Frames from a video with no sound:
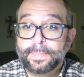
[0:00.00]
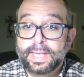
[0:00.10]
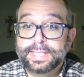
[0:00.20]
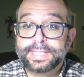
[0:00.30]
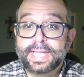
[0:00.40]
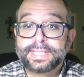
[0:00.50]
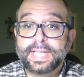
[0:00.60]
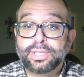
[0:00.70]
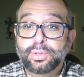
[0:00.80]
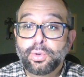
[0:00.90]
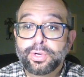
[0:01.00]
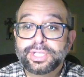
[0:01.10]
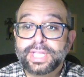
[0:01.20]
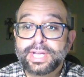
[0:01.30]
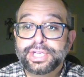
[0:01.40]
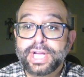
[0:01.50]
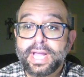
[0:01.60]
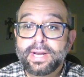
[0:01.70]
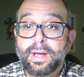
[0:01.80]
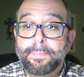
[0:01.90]
It says that the Lord is thy
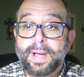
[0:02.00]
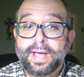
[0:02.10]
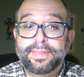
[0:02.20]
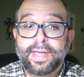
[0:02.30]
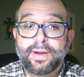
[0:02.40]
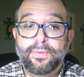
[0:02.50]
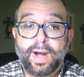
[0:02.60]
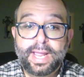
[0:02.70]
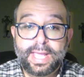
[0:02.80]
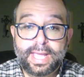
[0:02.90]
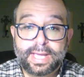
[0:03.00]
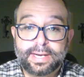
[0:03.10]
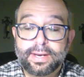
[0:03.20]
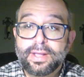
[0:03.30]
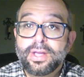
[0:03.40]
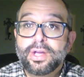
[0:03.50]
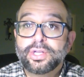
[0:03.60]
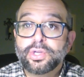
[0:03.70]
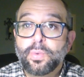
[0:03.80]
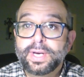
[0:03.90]
shade upon thy right hand.
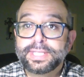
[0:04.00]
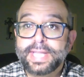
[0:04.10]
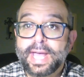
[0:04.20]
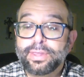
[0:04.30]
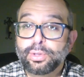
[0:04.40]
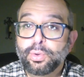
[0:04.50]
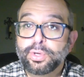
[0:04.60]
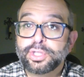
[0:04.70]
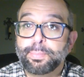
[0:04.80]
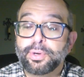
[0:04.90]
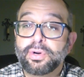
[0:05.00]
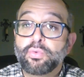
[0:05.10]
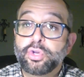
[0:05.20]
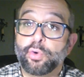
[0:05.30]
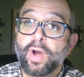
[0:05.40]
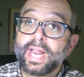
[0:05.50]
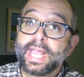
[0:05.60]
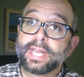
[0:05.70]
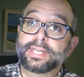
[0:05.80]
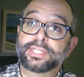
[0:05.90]
So what is that? The Lord's your right
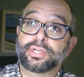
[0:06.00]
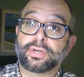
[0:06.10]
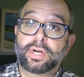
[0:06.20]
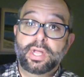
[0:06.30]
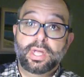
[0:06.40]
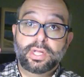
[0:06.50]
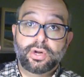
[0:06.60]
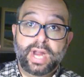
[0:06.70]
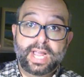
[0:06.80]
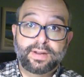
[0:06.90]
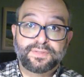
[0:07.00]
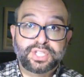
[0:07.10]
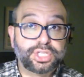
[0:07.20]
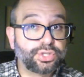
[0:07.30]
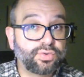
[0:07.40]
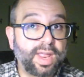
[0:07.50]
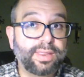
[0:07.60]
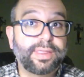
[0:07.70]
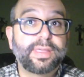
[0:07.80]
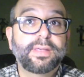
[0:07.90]
hand is your hand of
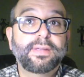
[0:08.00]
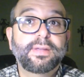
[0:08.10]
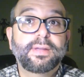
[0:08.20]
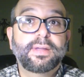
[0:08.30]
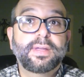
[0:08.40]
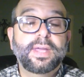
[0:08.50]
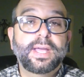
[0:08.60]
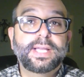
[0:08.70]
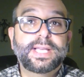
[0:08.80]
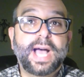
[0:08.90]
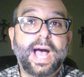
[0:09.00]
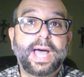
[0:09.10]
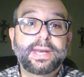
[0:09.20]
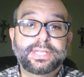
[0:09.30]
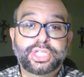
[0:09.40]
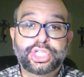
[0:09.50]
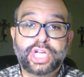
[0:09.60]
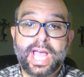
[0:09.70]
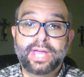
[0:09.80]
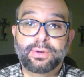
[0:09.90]
strength. God
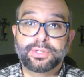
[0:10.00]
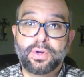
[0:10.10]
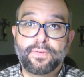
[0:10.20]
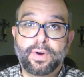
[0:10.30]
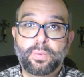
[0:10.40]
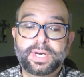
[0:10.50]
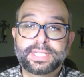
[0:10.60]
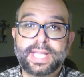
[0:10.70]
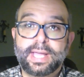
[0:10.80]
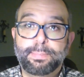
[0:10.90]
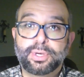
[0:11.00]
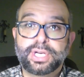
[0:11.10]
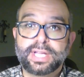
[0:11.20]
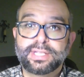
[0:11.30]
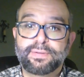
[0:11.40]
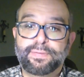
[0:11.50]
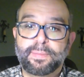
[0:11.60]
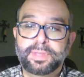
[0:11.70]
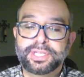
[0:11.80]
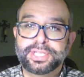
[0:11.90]
shadows over it. What is that? He protects it
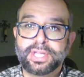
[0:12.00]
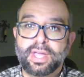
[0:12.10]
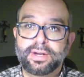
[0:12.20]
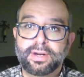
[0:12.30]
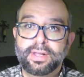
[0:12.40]
from the sun.